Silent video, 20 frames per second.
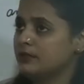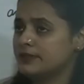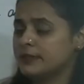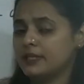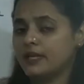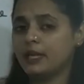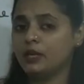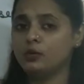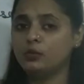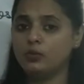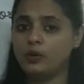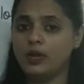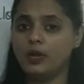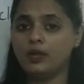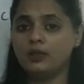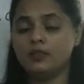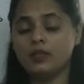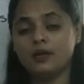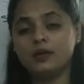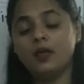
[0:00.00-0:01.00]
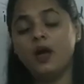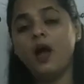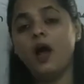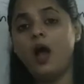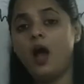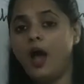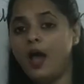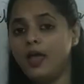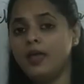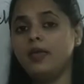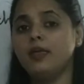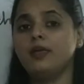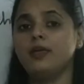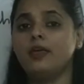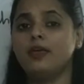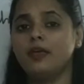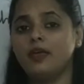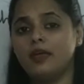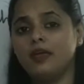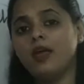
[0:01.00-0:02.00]
say to A that, hi
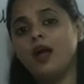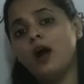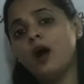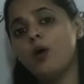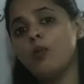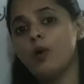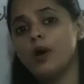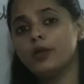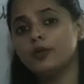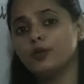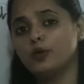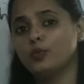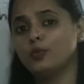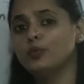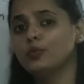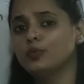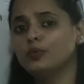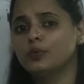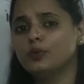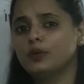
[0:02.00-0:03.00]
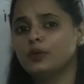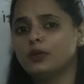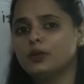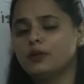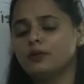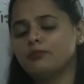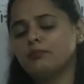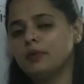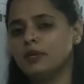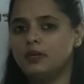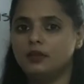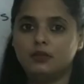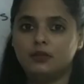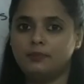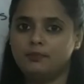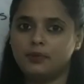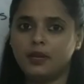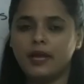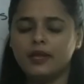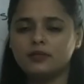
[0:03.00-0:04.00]
A, how are you? B
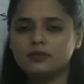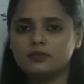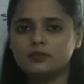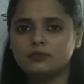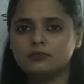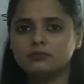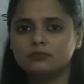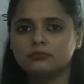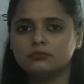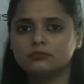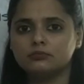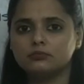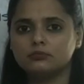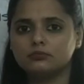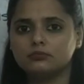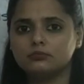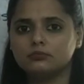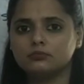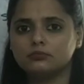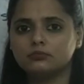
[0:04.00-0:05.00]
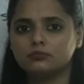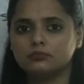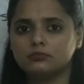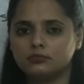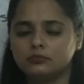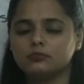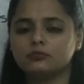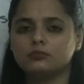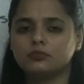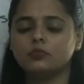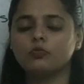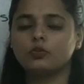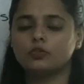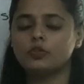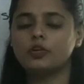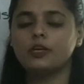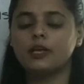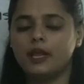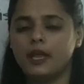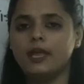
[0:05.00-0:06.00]
replies,
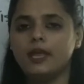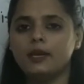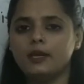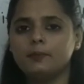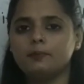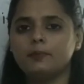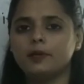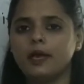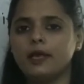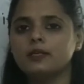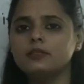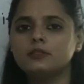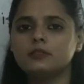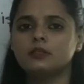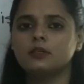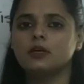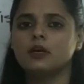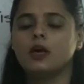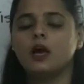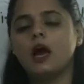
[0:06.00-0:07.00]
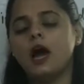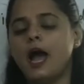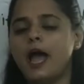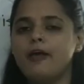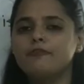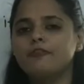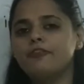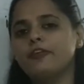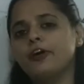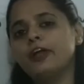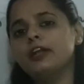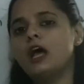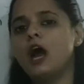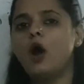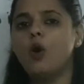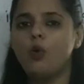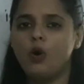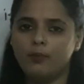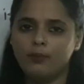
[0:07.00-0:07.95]
sorry, A replies, I am fine, how